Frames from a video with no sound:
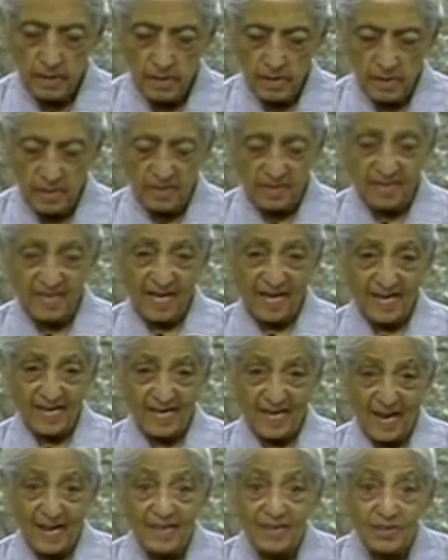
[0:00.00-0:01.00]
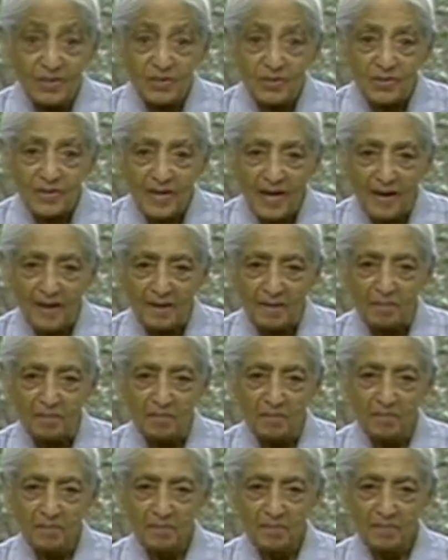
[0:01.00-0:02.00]
is there an end to time?
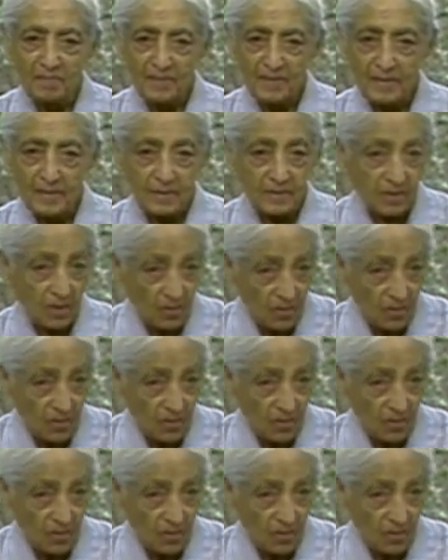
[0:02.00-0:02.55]
He's